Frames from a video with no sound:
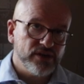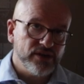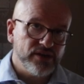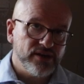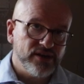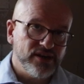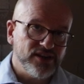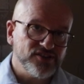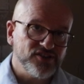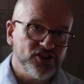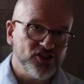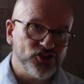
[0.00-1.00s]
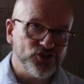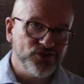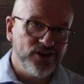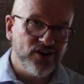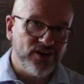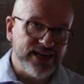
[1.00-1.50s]
uh, a search
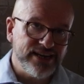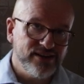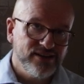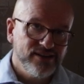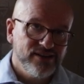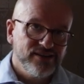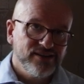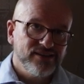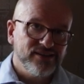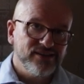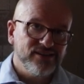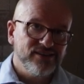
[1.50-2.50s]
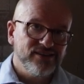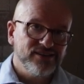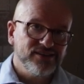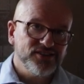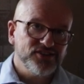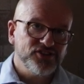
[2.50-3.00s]
online uh,
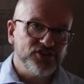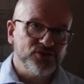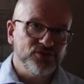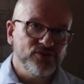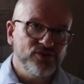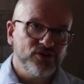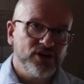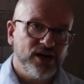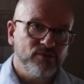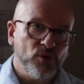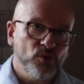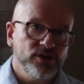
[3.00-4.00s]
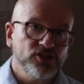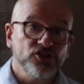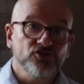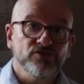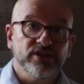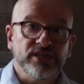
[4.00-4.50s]
to look up which
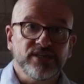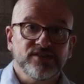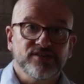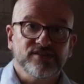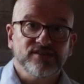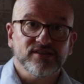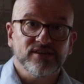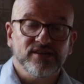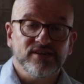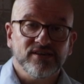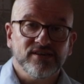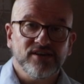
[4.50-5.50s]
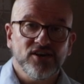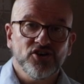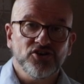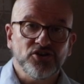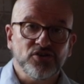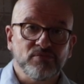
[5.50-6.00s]
degrees uh,
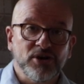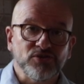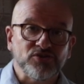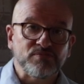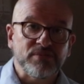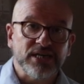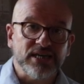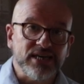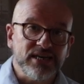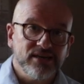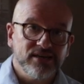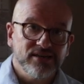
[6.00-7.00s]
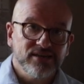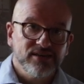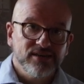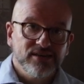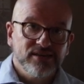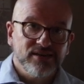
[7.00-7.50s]
earn you the most money
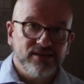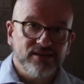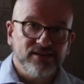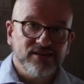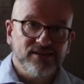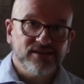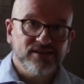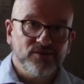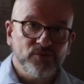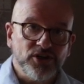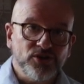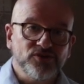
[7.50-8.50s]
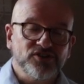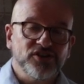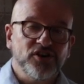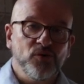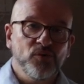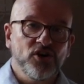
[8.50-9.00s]
uh, when you
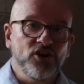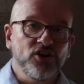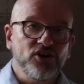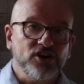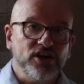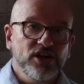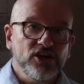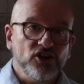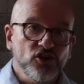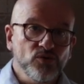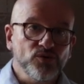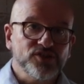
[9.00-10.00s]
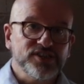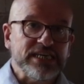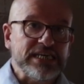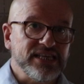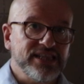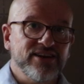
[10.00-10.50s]
start work, you will
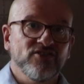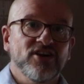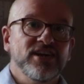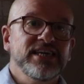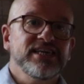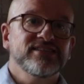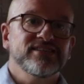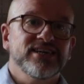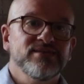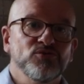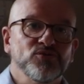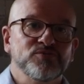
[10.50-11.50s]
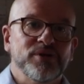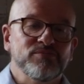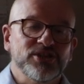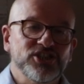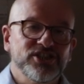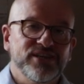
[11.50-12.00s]
see that there are league tables
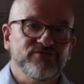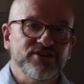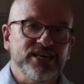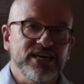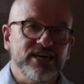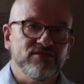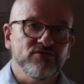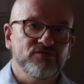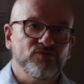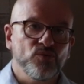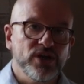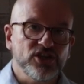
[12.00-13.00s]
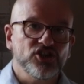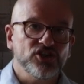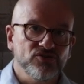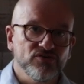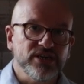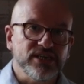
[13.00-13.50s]
published every year of which
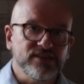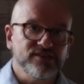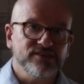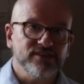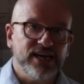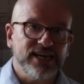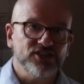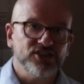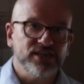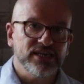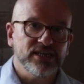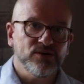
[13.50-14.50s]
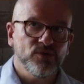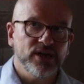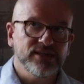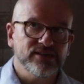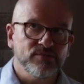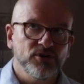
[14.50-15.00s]
degrees actually will
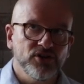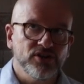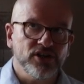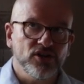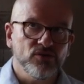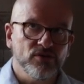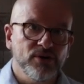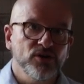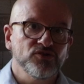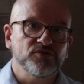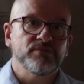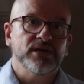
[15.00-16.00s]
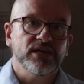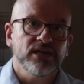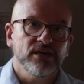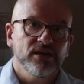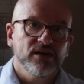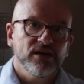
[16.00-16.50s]
end up earning you the most
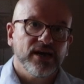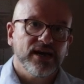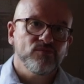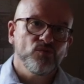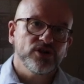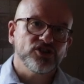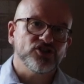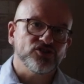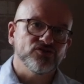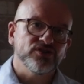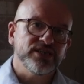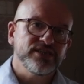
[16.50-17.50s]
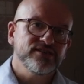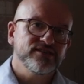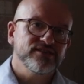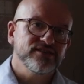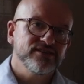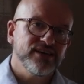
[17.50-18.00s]
money and which
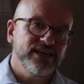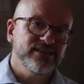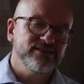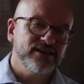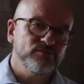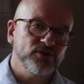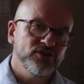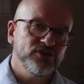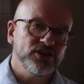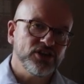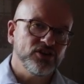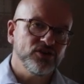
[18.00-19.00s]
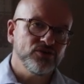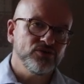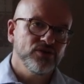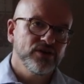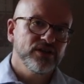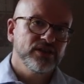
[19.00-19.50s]
degrees end up earning you
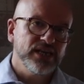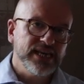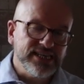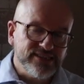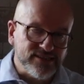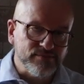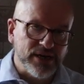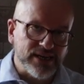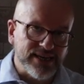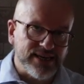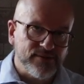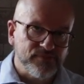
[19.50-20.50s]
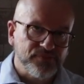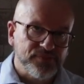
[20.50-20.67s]
the least money.